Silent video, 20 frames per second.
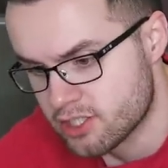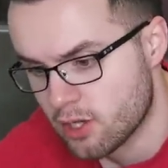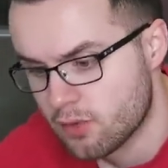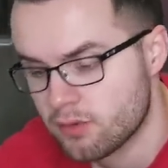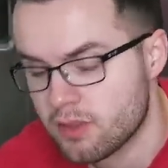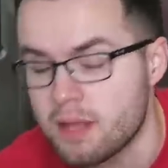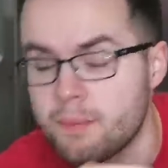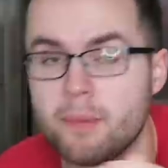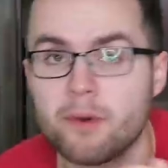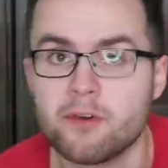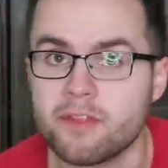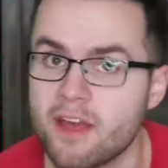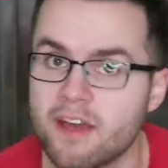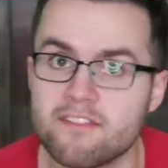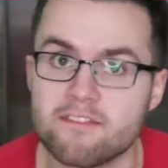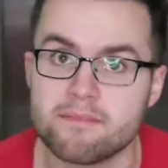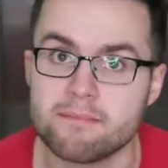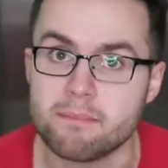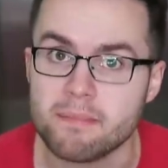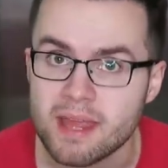So they both
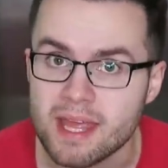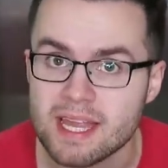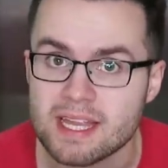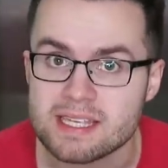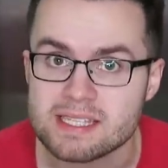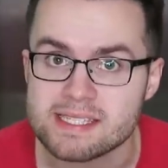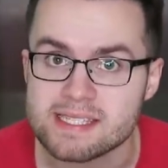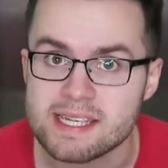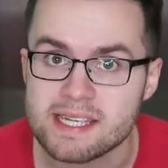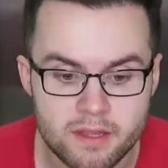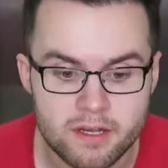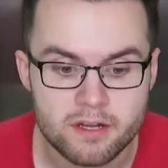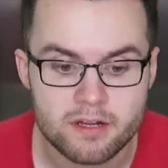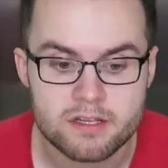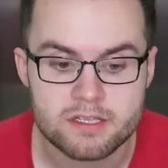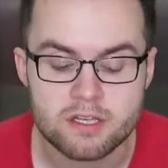have meat. There